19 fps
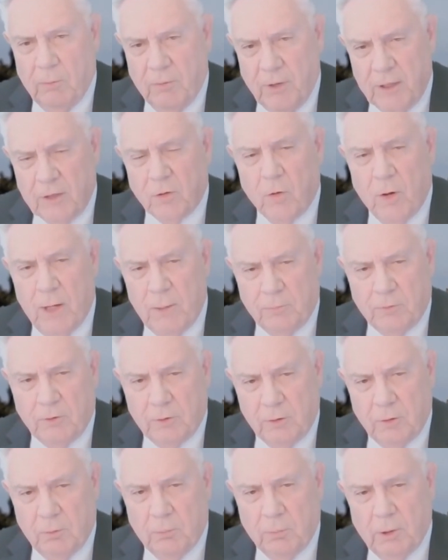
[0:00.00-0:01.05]
They griped and
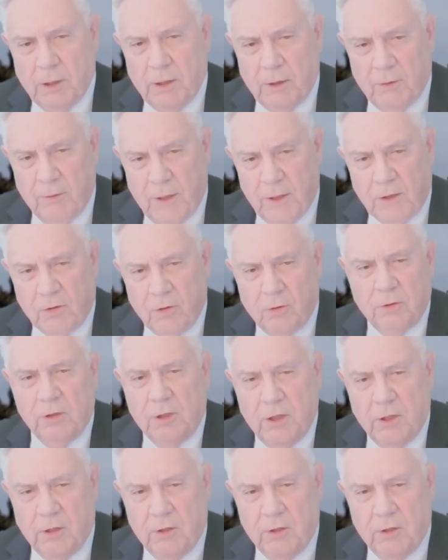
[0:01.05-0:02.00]
complained. They couldn't get